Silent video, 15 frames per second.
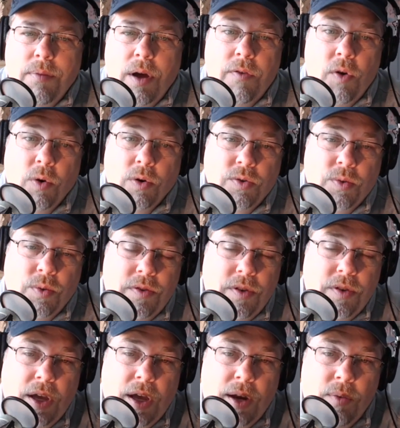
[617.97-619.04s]
Of course, once
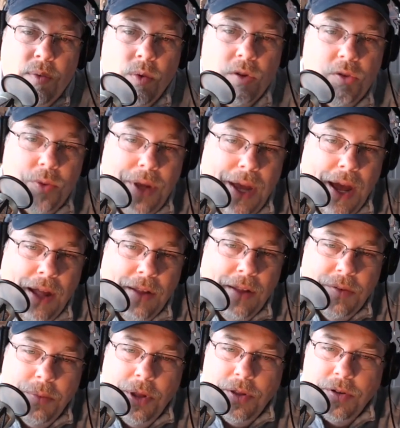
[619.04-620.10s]
we add
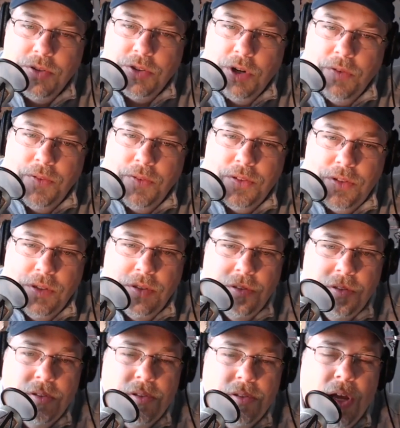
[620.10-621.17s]
some other
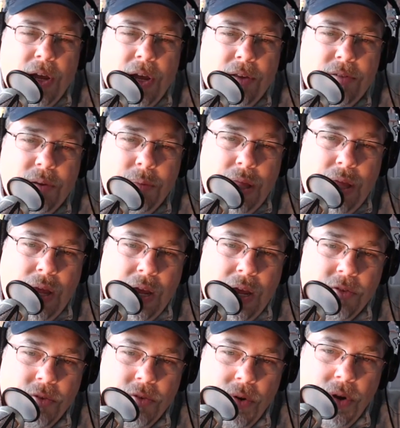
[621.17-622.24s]
services, some of the
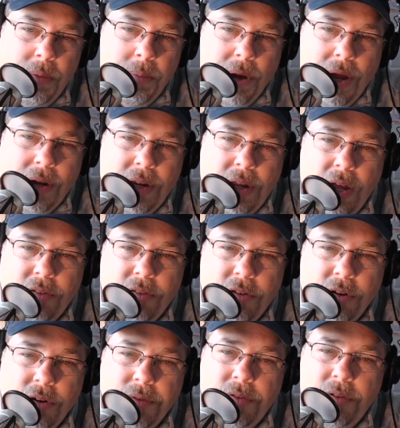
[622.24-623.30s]
Android podcast
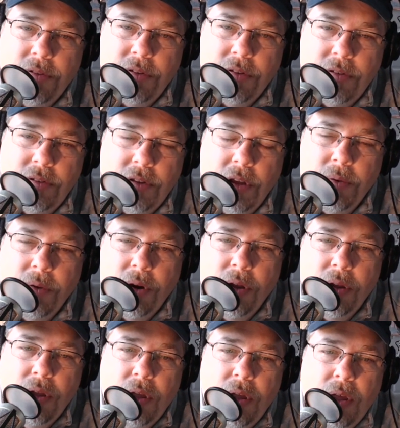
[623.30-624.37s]
services, et
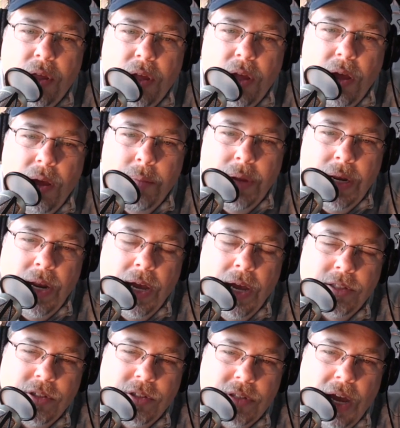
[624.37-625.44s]
cetera, and
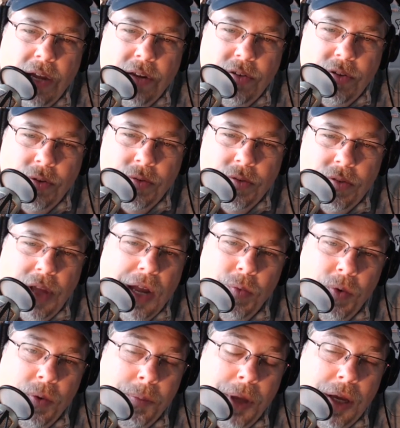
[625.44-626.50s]
not just iTunes,
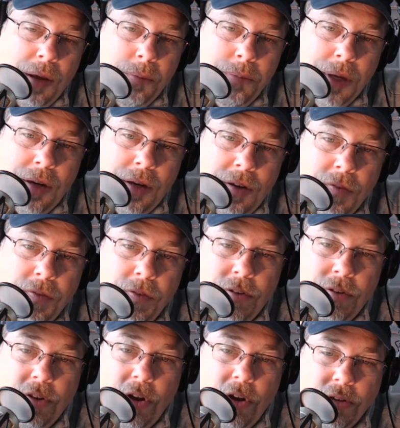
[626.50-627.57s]
that will make a big
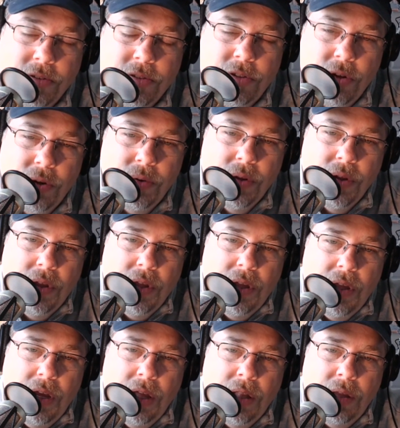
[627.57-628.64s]
difference also
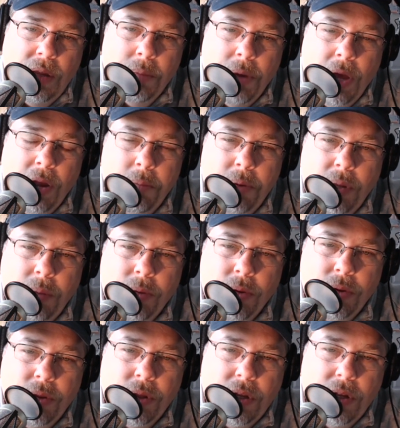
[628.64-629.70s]
in the amount of
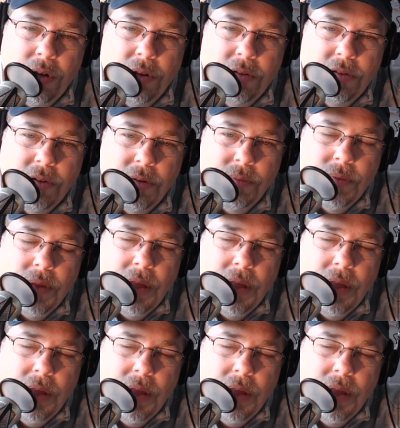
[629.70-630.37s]
people that can listen.